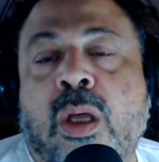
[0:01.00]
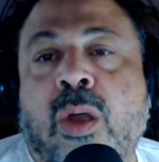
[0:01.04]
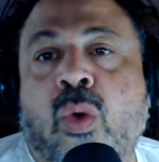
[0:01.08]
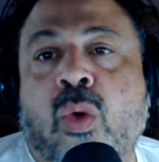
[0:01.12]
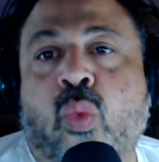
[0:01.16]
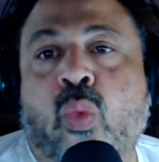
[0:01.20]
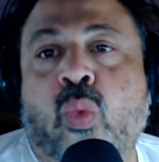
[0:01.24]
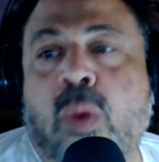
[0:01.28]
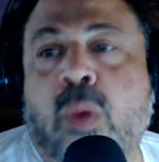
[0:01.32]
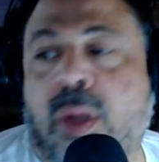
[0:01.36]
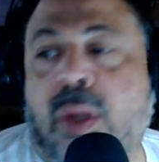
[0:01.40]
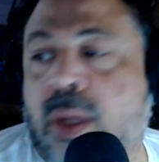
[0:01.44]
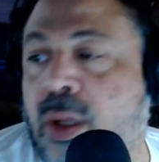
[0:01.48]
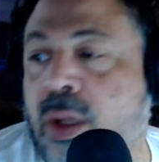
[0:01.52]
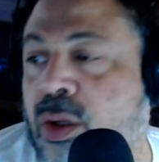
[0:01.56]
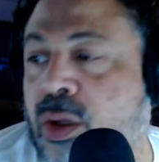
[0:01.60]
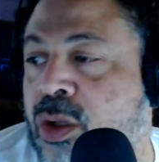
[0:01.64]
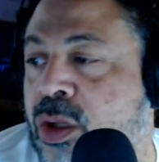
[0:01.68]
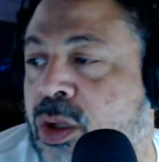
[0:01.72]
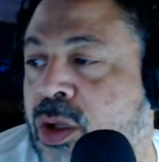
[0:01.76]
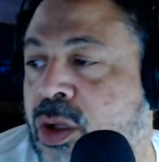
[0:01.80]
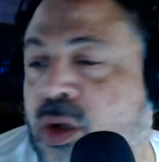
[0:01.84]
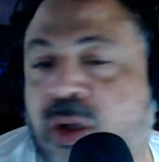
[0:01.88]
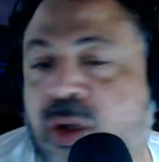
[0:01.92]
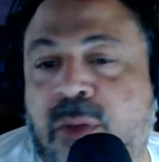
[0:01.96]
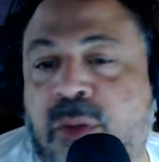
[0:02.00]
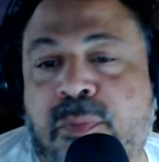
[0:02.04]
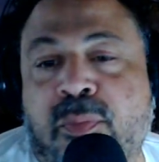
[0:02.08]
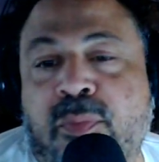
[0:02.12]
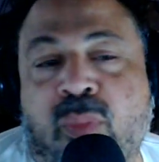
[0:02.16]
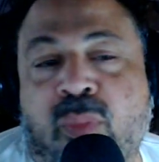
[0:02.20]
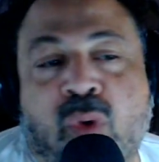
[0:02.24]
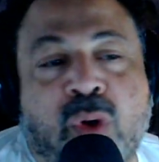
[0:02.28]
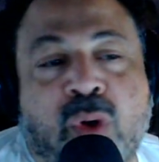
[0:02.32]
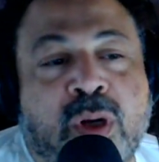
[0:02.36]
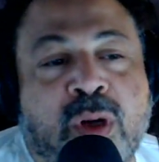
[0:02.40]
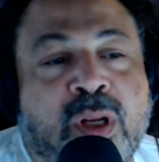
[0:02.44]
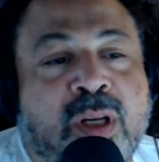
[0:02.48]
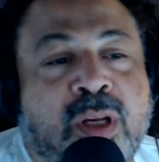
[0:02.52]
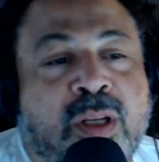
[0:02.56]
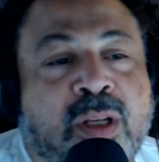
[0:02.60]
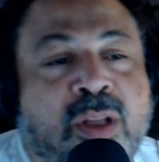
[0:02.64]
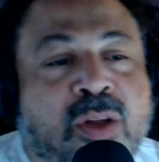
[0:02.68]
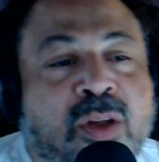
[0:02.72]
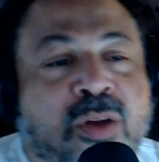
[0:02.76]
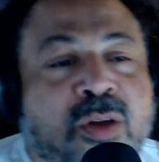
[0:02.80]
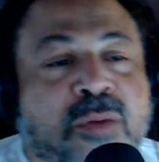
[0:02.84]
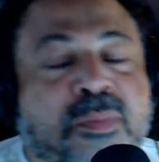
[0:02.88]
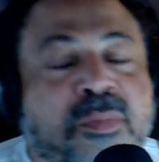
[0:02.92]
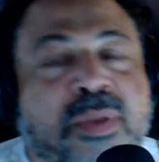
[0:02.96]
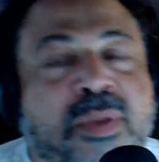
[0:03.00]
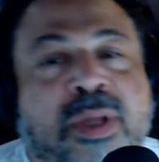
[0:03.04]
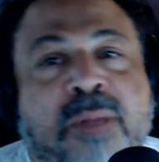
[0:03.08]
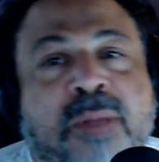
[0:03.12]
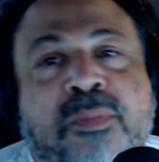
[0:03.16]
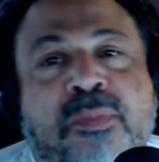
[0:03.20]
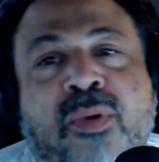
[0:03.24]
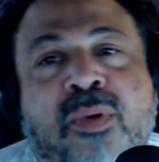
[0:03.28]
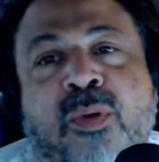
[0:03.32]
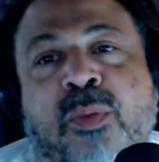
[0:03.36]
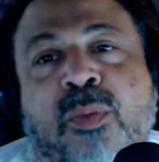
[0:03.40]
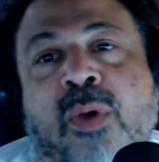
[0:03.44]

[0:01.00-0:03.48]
Well, good morning, good people.